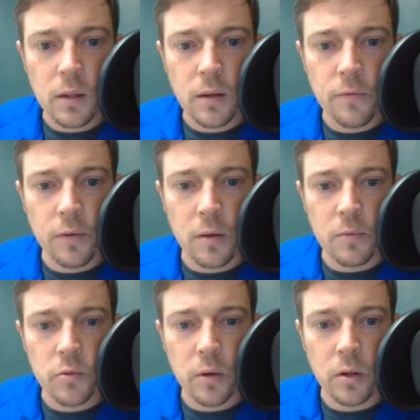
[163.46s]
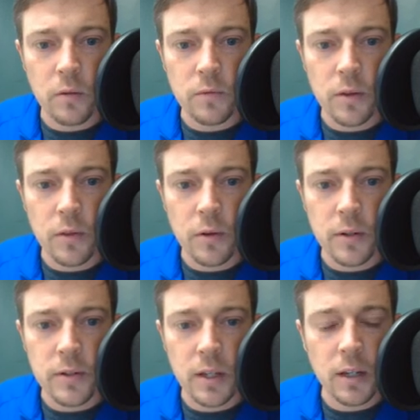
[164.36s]
from 12 to the
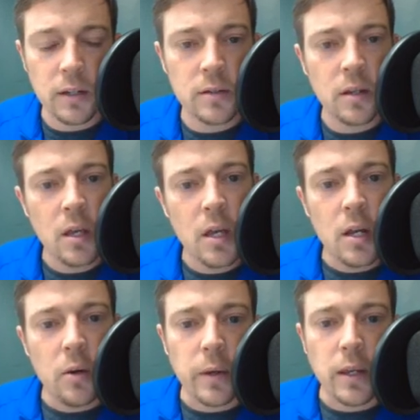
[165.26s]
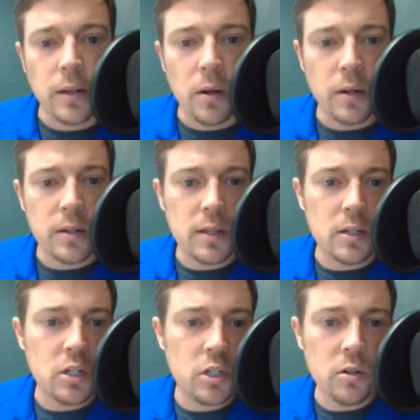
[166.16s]
36, we can notice that
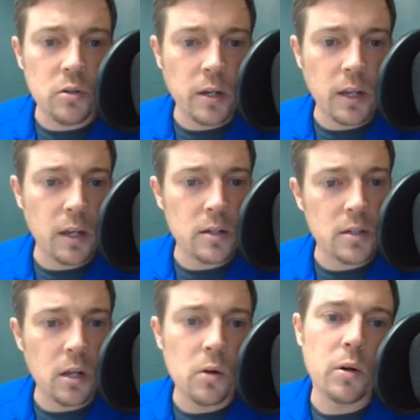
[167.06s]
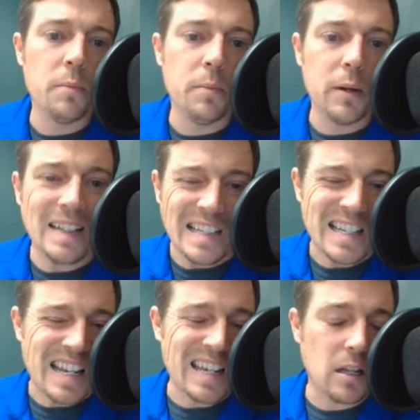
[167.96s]
she's still drinking it slower, but
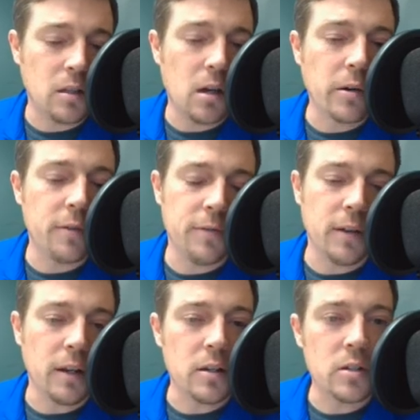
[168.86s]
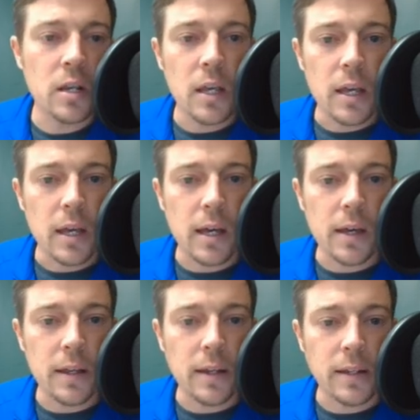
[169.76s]
taking longer to finish
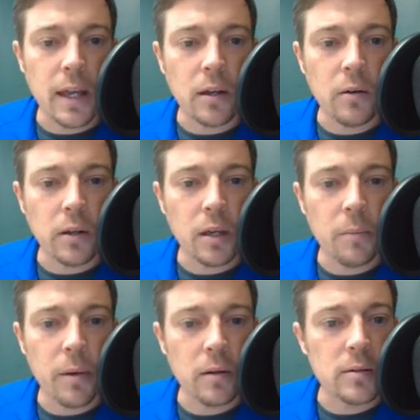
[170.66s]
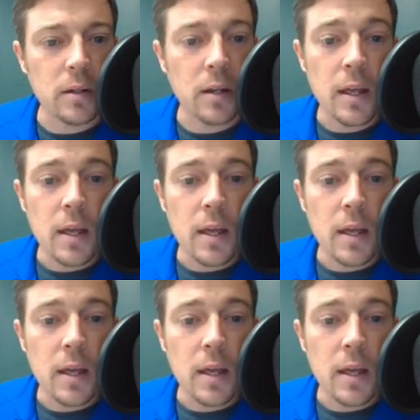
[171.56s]
than Diego in comparison.